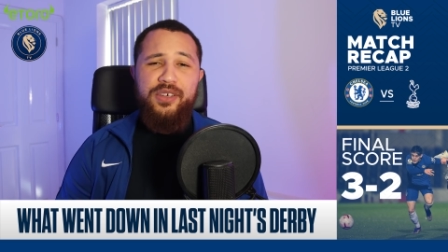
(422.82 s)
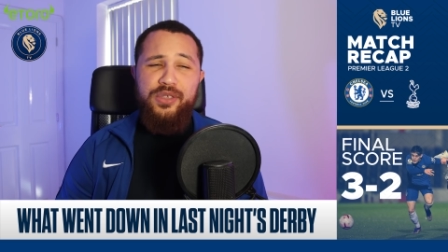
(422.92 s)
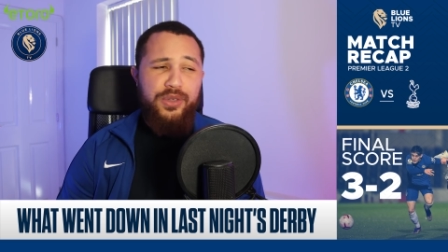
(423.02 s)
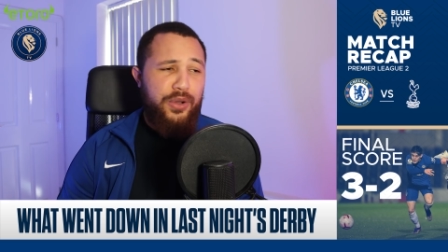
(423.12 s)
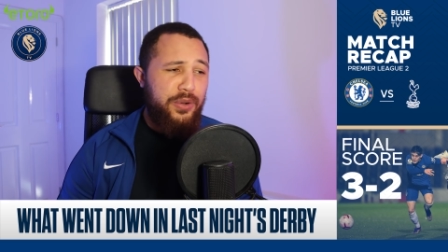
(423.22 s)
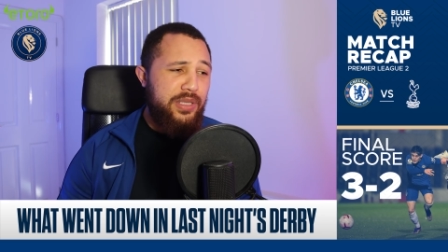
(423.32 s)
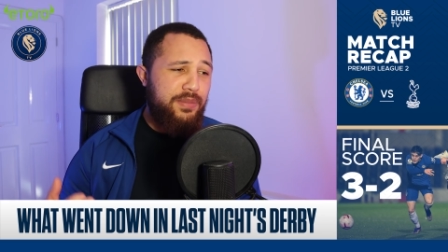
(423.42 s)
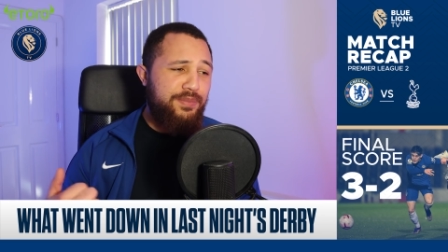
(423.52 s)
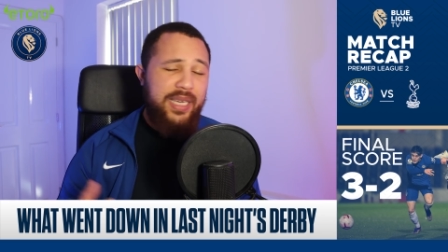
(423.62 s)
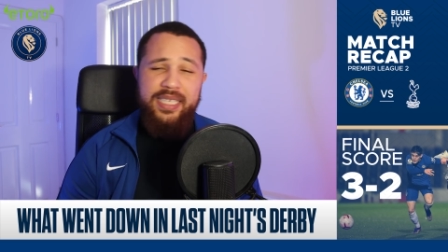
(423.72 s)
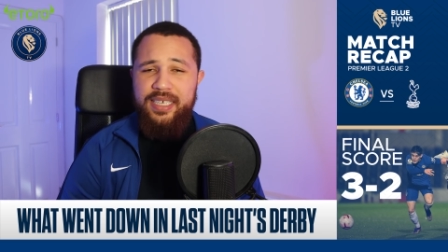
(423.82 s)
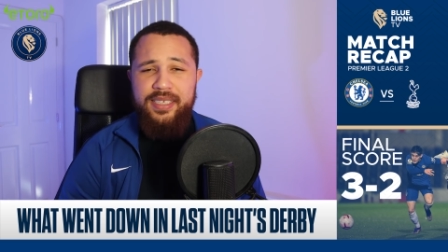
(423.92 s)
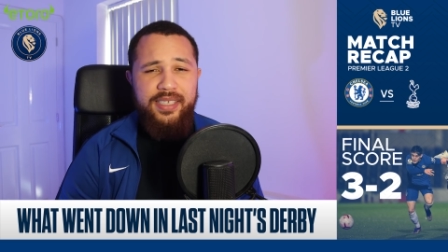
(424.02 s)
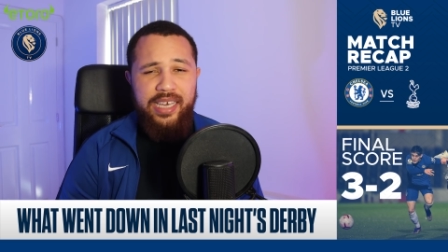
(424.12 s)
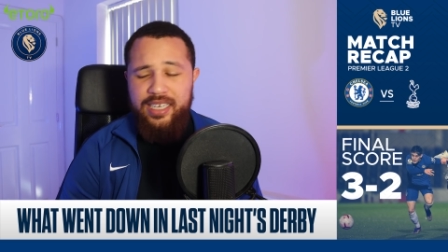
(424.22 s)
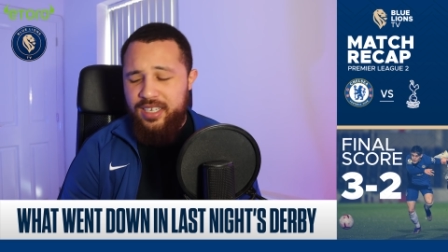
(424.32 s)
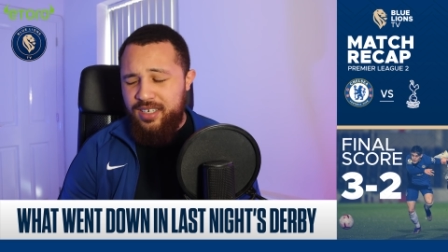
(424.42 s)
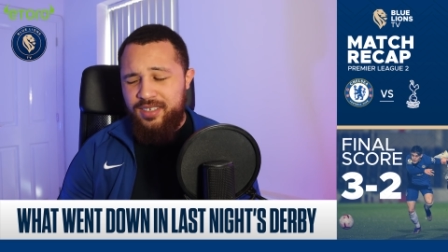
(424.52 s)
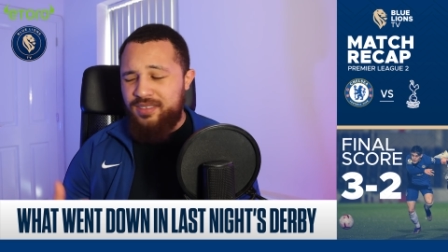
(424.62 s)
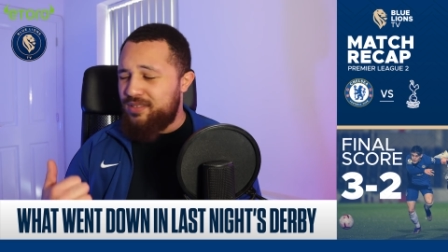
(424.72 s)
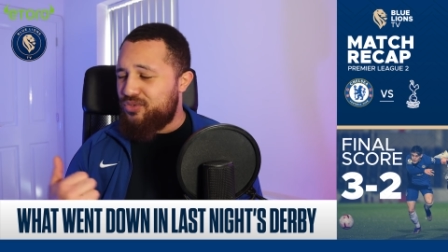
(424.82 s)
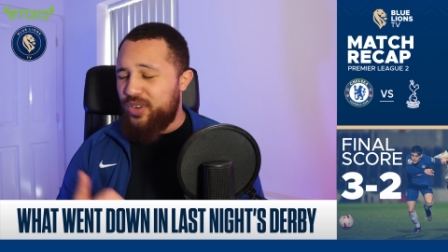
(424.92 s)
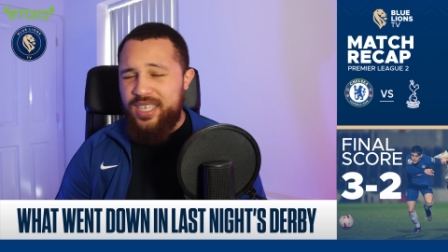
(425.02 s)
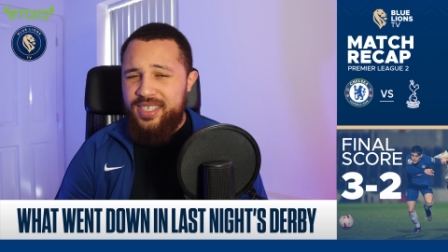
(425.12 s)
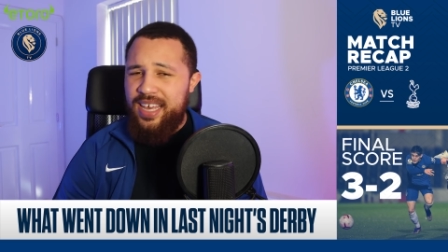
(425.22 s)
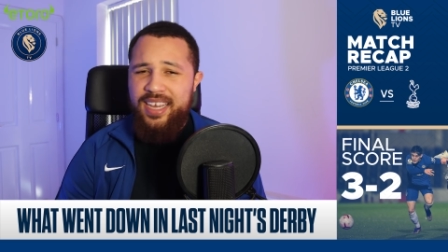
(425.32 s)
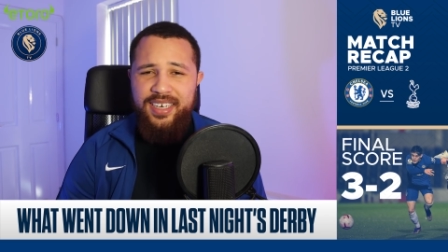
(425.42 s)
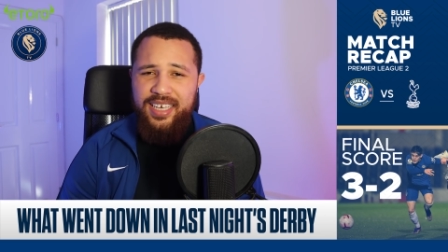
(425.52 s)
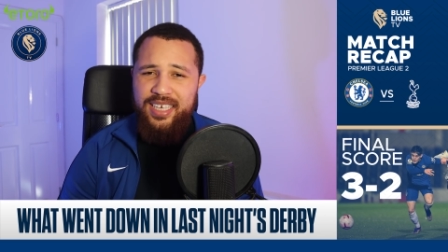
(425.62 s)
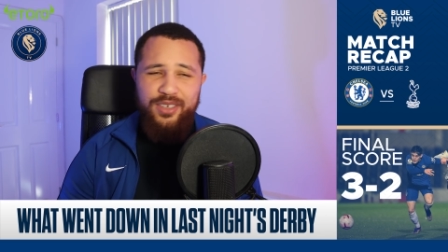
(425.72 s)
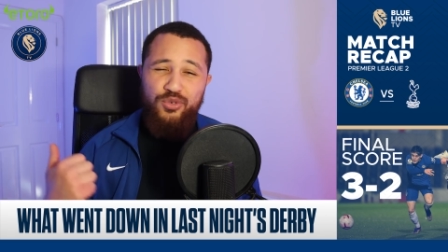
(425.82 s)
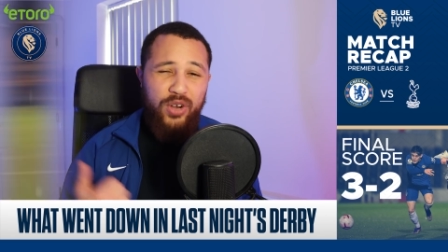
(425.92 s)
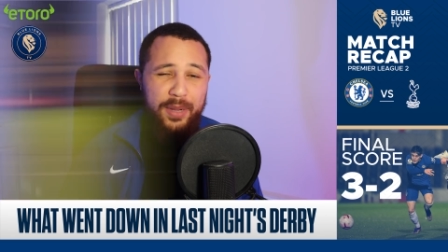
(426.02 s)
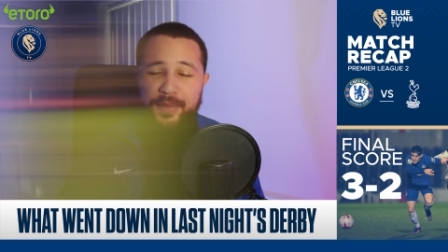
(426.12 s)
years old, mid-sensation, great technique, great